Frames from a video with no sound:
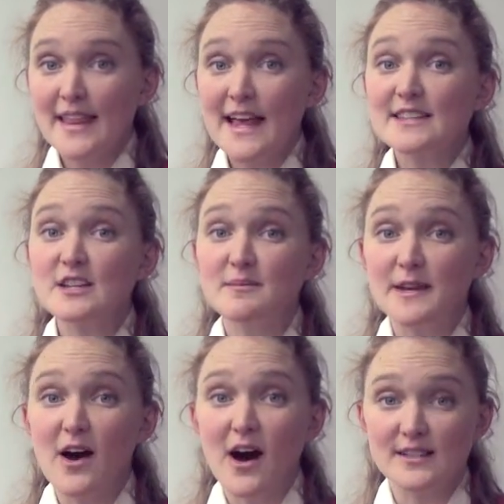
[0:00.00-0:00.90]
that's going to
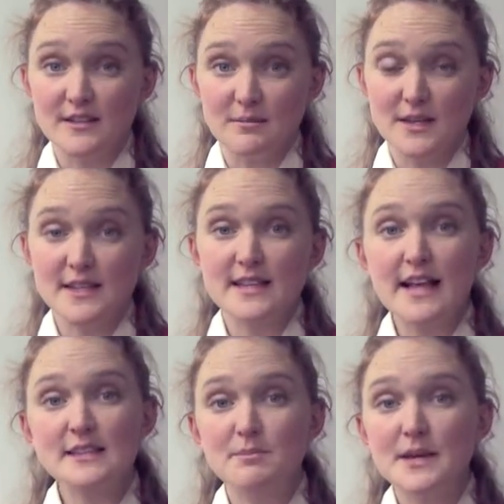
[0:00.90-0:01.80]
be awesome because
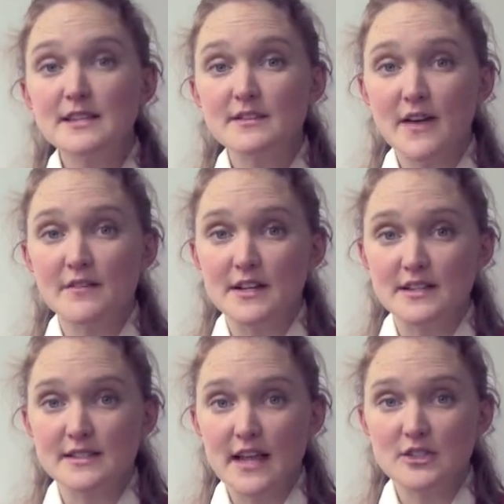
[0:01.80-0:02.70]
that's a piece of
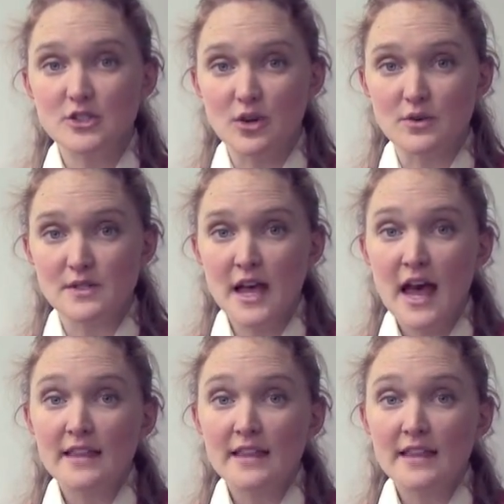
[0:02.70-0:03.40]
evidence that shows